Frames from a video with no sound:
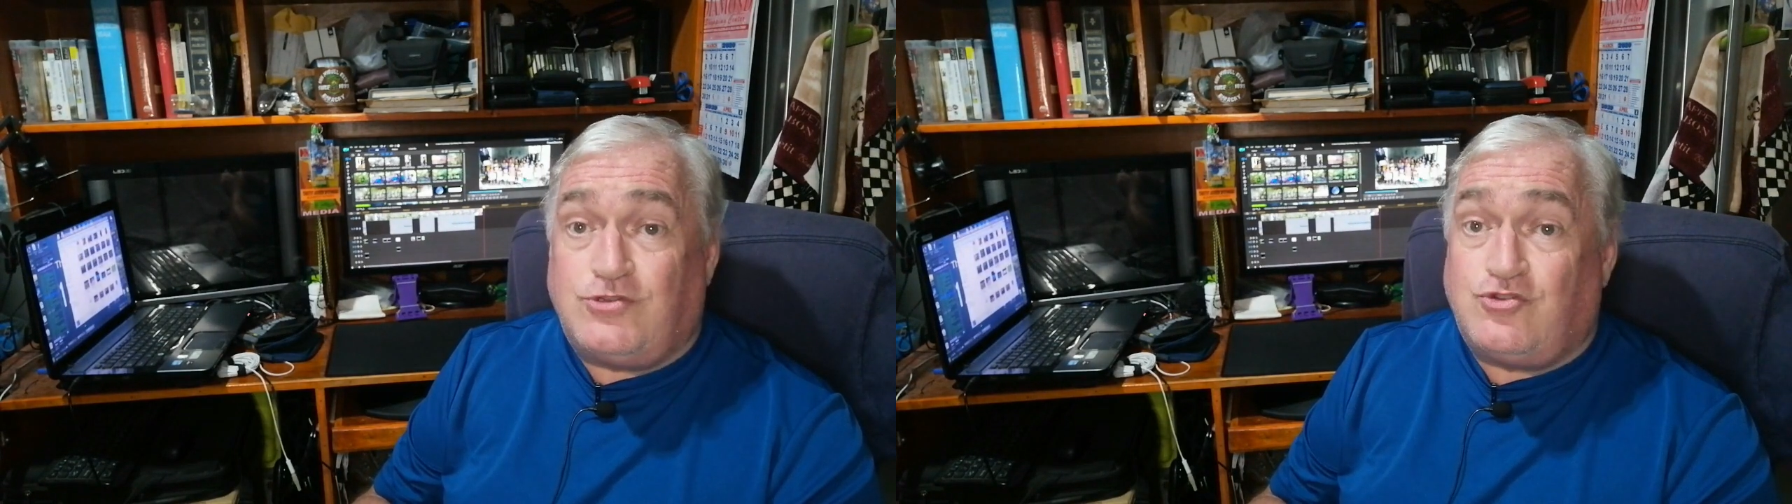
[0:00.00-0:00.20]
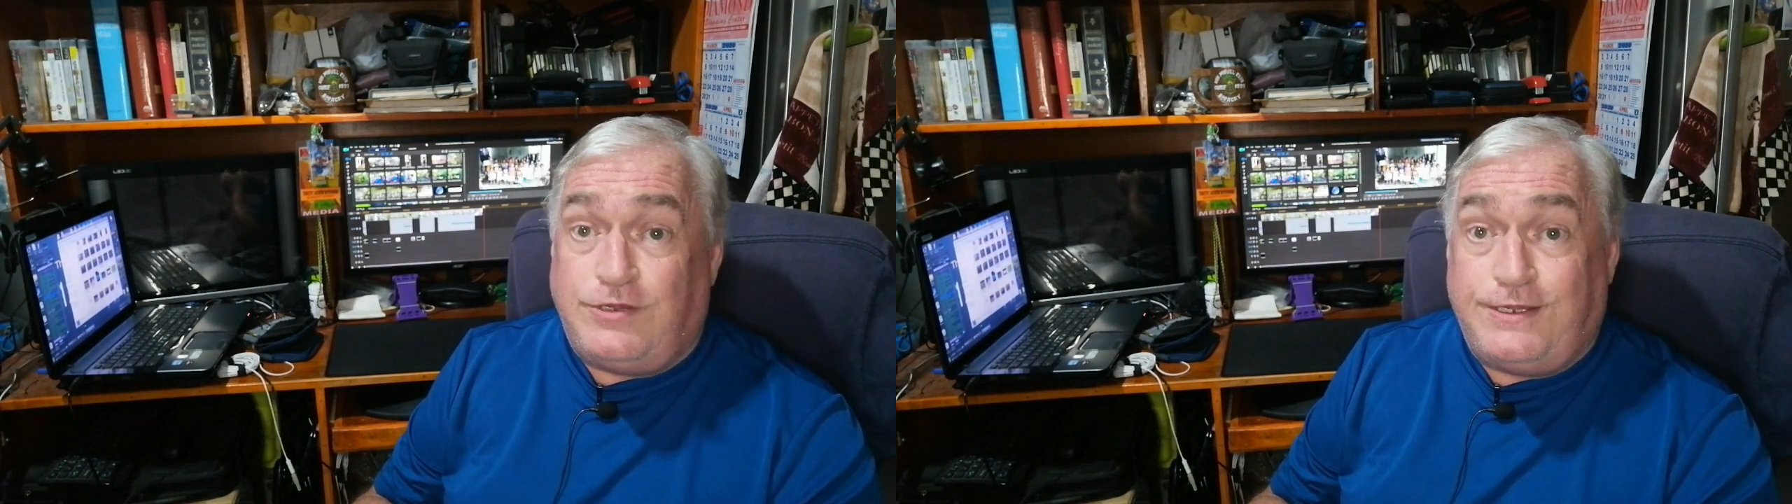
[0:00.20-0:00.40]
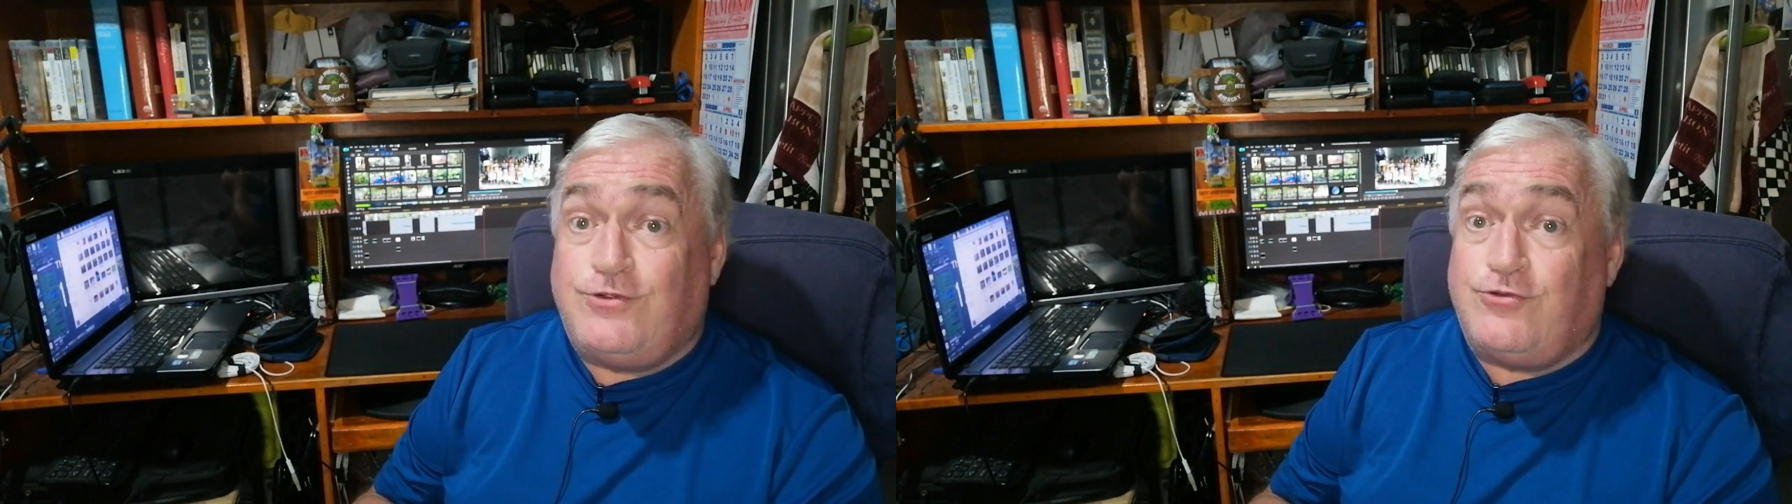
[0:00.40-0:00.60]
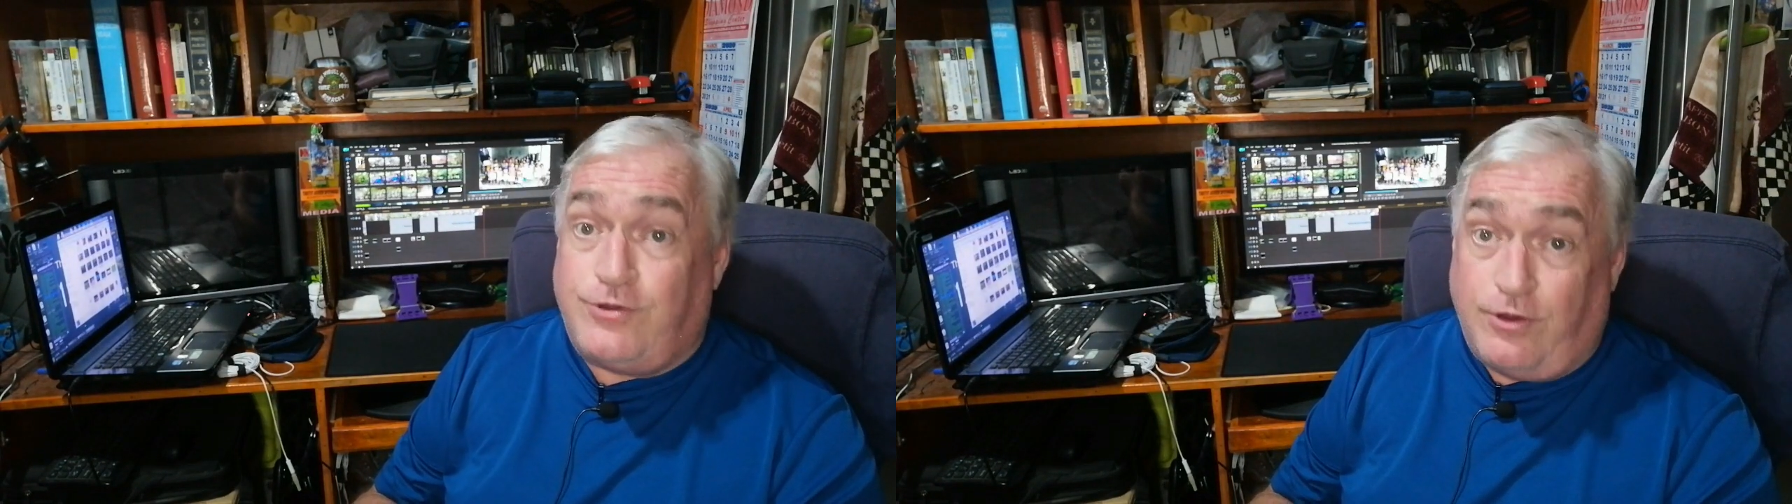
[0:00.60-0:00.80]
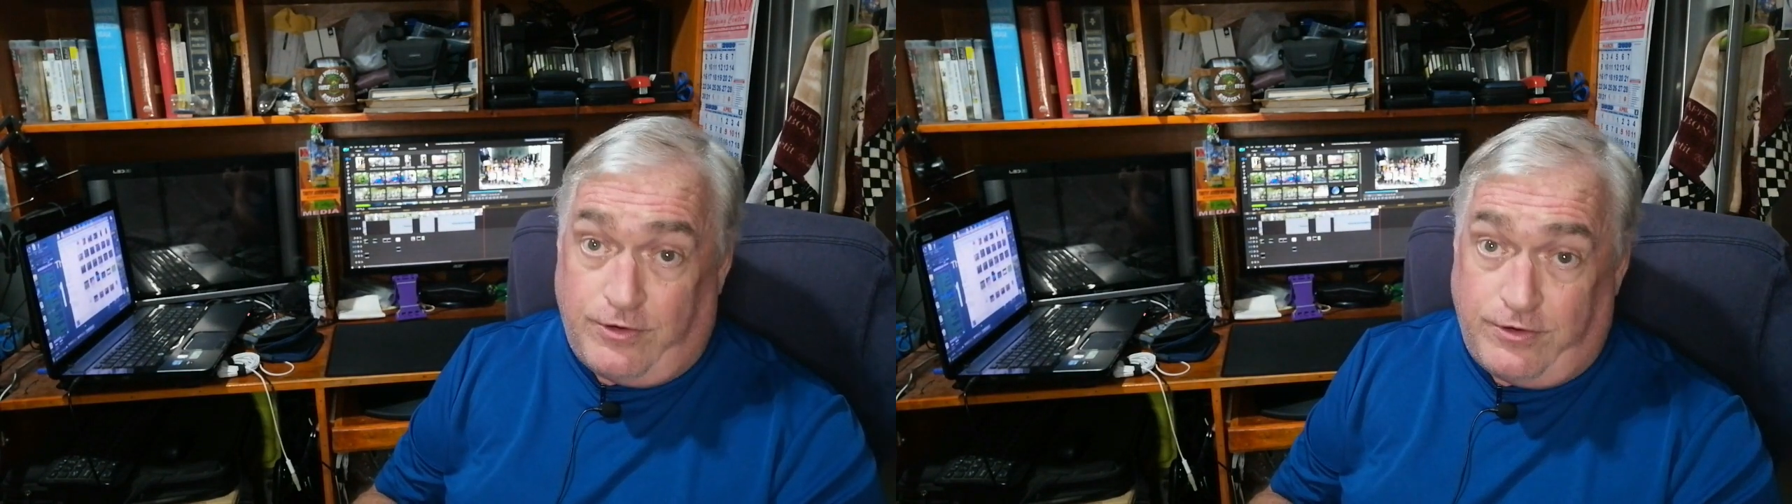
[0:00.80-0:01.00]
tree in your
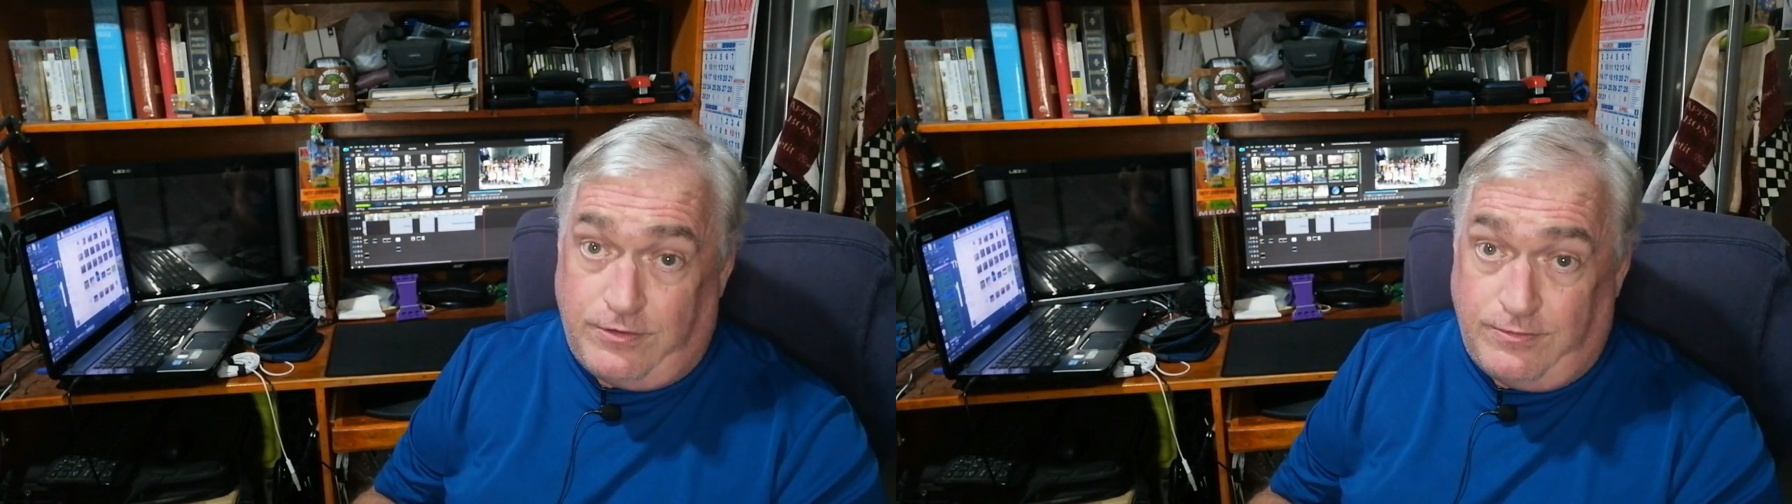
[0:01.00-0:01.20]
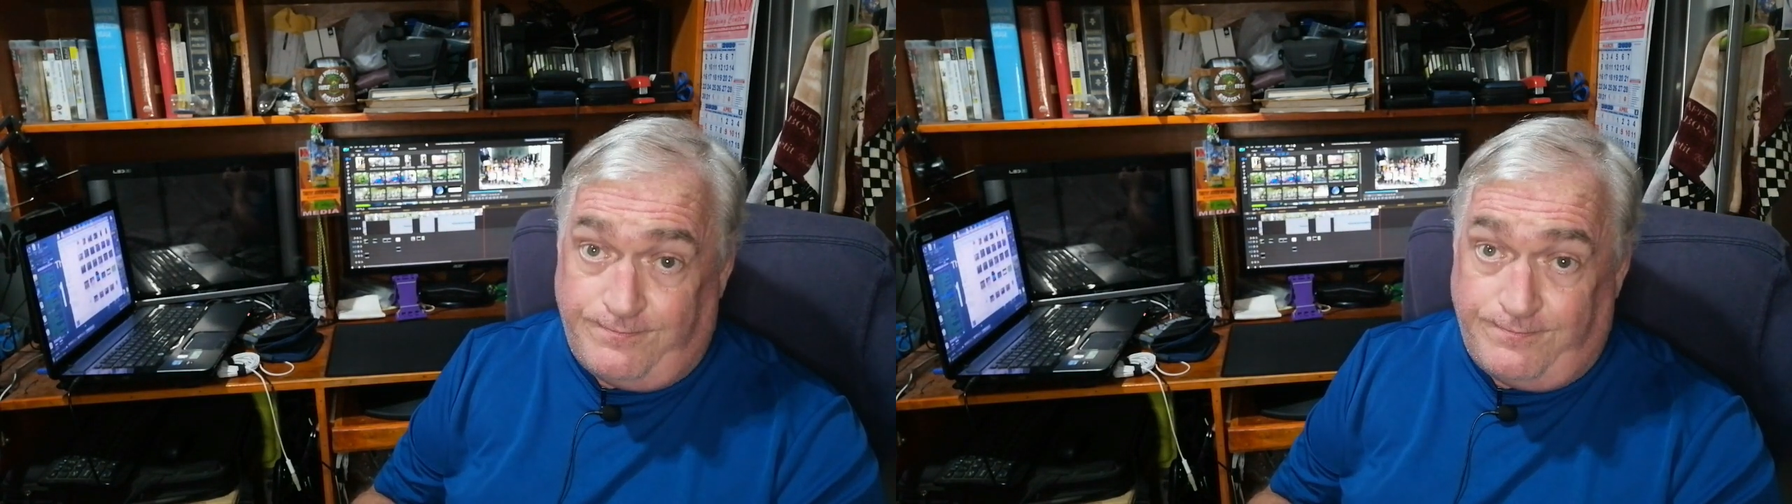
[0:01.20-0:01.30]
yard.